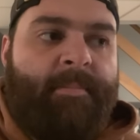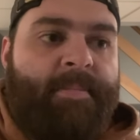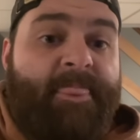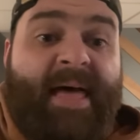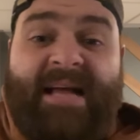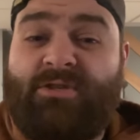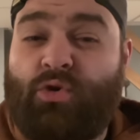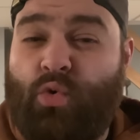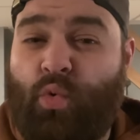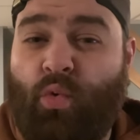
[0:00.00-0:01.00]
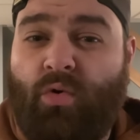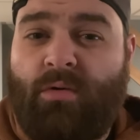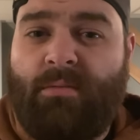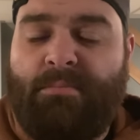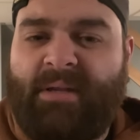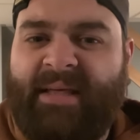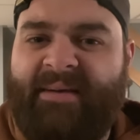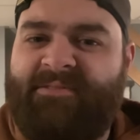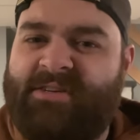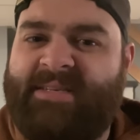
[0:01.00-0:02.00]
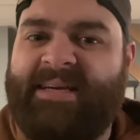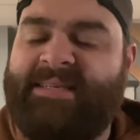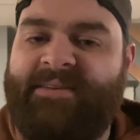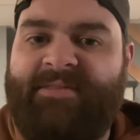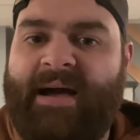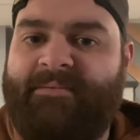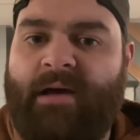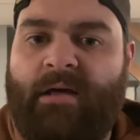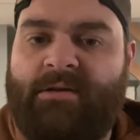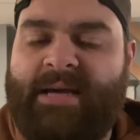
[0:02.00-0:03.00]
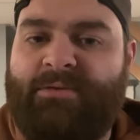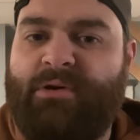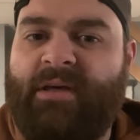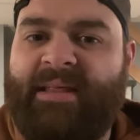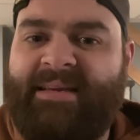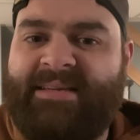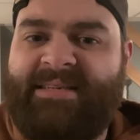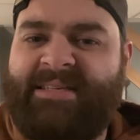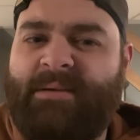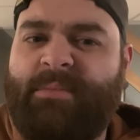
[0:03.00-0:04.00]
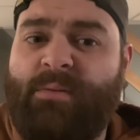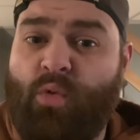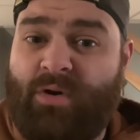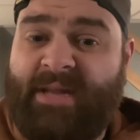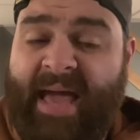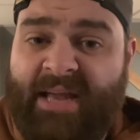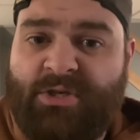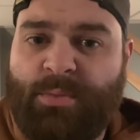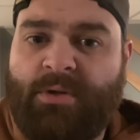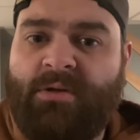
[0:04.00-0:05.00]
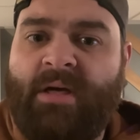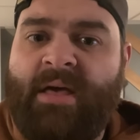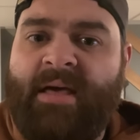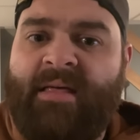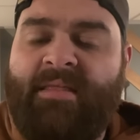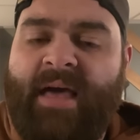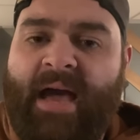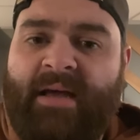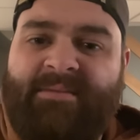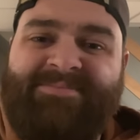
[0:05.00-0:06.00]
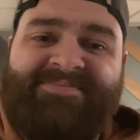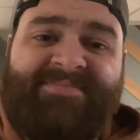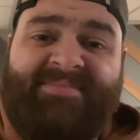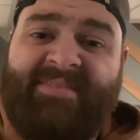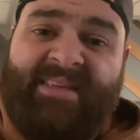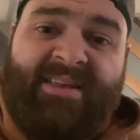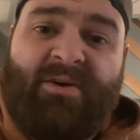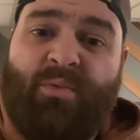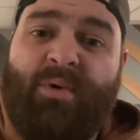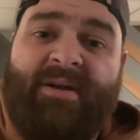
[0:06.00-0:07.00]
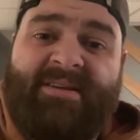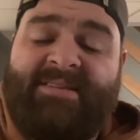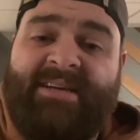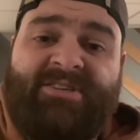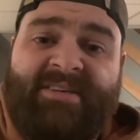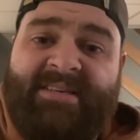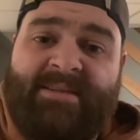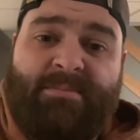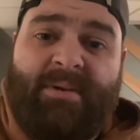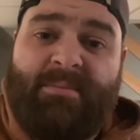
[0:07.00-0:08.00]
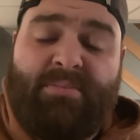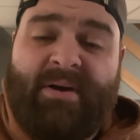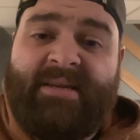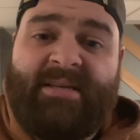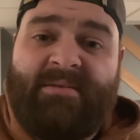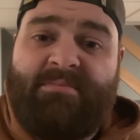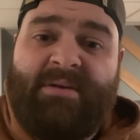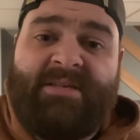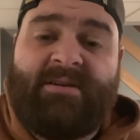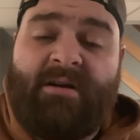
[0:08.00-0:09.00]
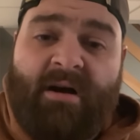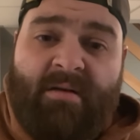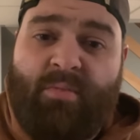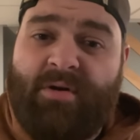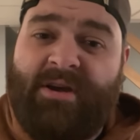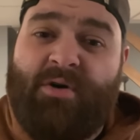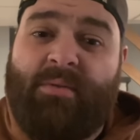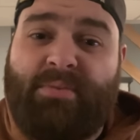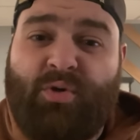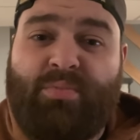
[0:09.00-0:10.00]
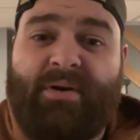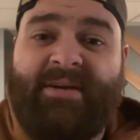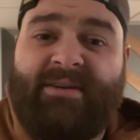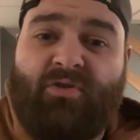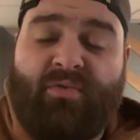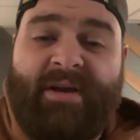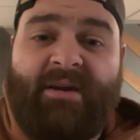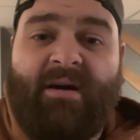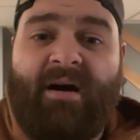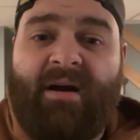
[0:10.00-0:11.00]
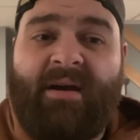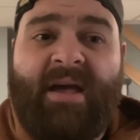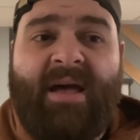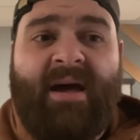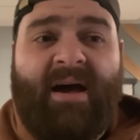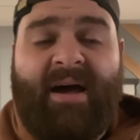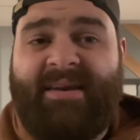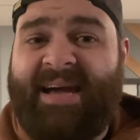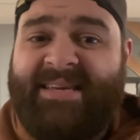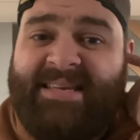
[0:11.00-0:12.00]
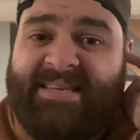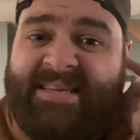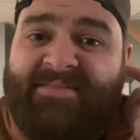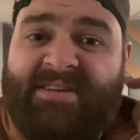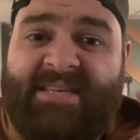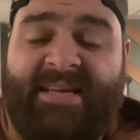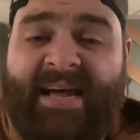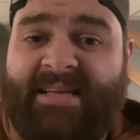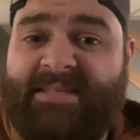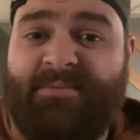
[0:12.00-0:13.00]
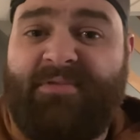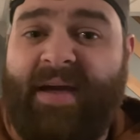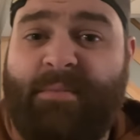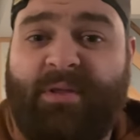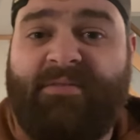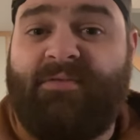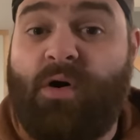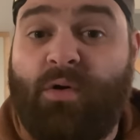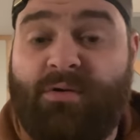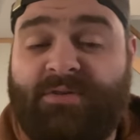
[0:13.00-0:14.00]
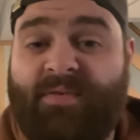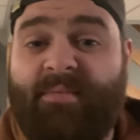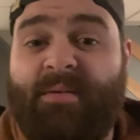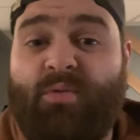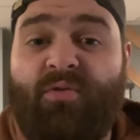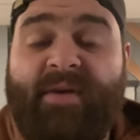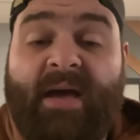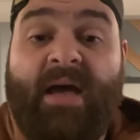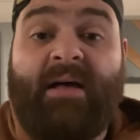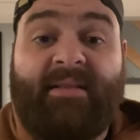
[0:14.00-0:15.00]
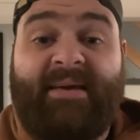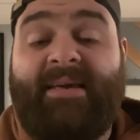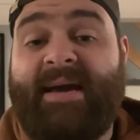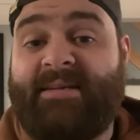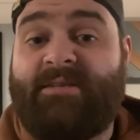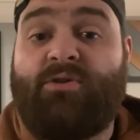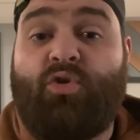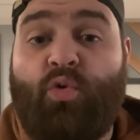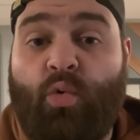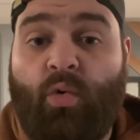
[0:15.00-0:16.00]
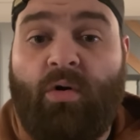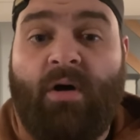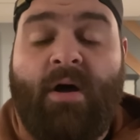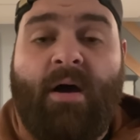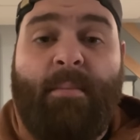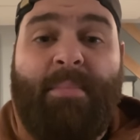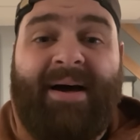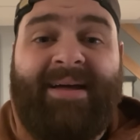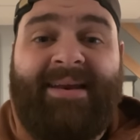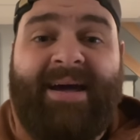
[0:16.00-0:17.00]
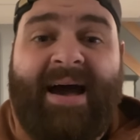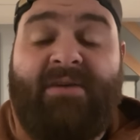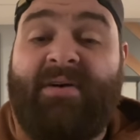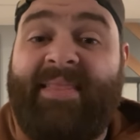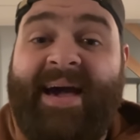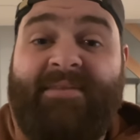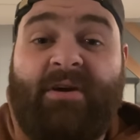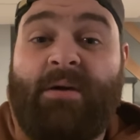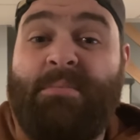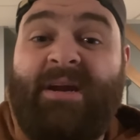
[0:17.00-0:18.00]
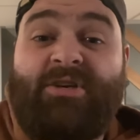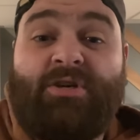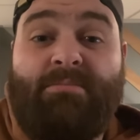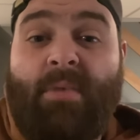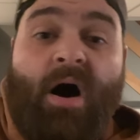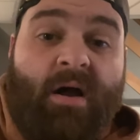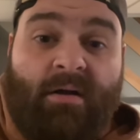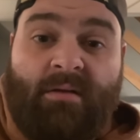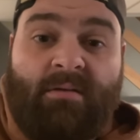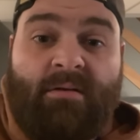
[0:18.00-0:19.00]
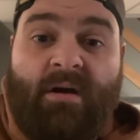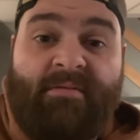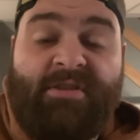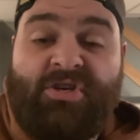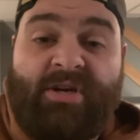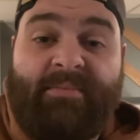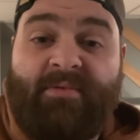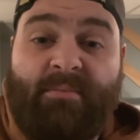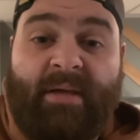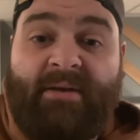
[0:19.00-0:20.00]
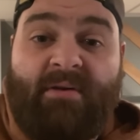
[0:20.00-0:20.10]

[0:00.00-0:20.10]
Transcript: That's cool. But like for $65, I'd really like to see something more tangible than, you know, what essentially is a printed piece of cardboard, you know, a blueprint, a green card. 1917 has some family photos from the movie. Like, yes, cool, but I'd rather have like a miniature model of the ship from Blade